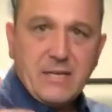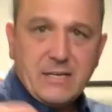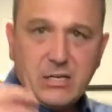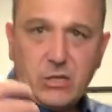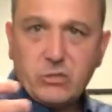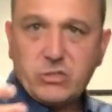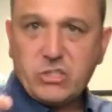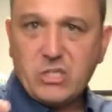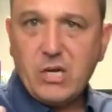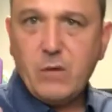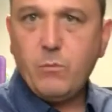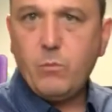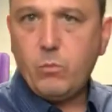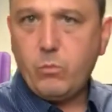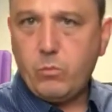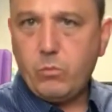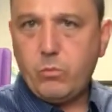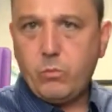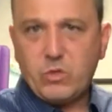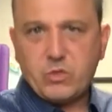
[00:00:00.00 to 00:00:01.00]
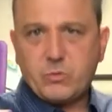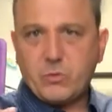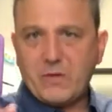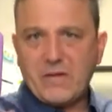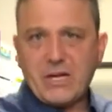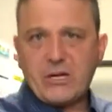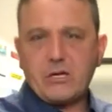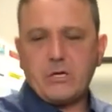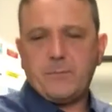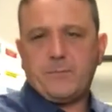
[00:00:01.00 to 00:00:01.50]
Now some, which we're
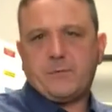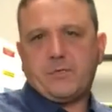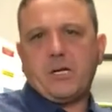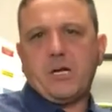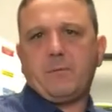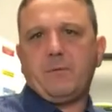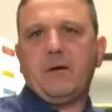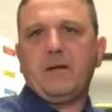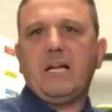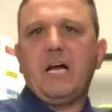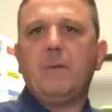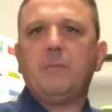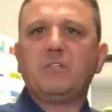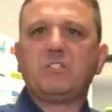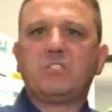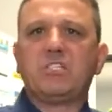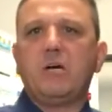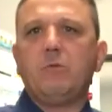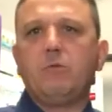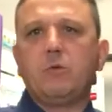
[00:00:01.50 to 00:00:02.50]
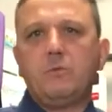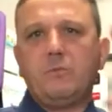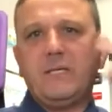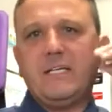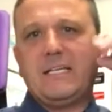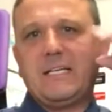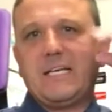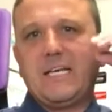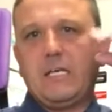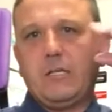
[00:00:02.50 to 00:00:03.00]
not going to talk about now, but some would
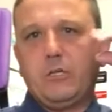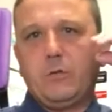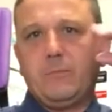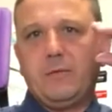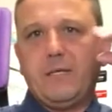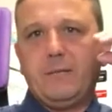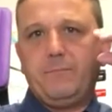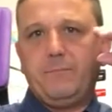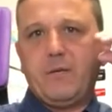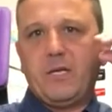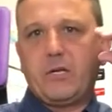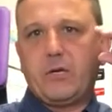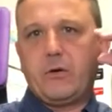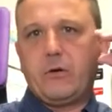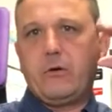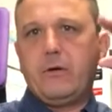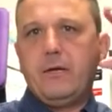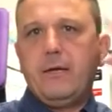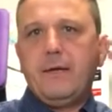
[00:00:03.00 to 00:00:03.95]
be to get a little bit bigger